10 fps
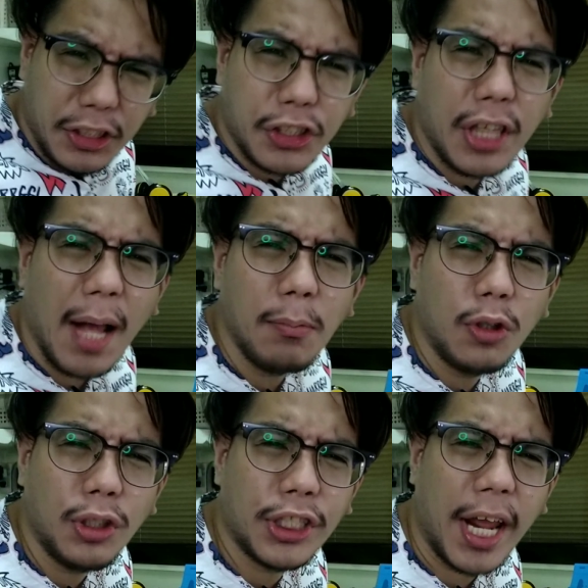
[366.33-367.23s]
It's time
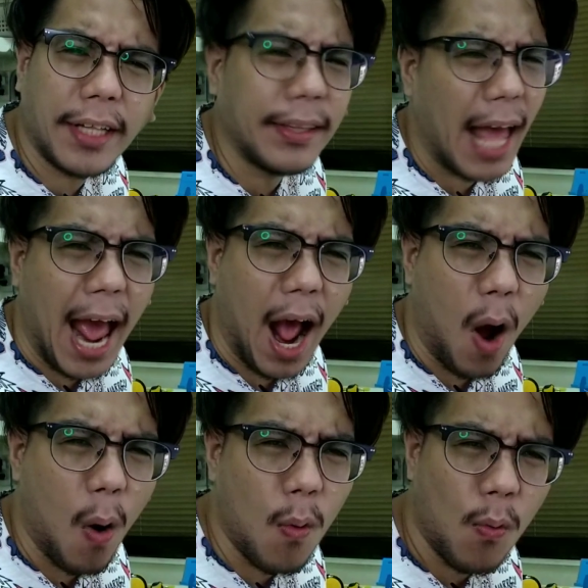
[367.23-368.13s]
to check
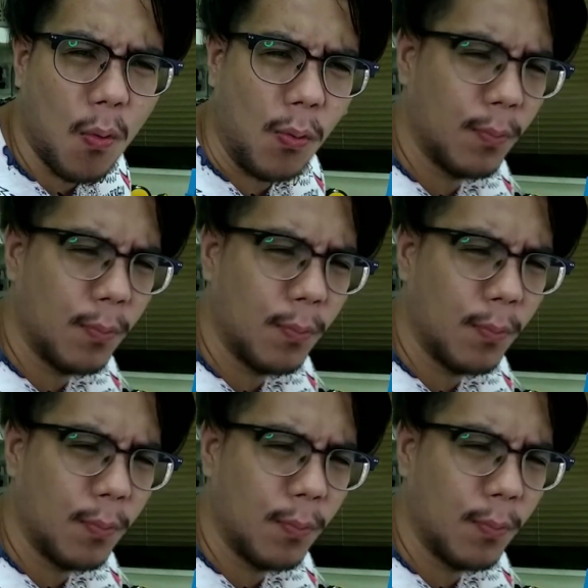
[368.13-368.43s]
now.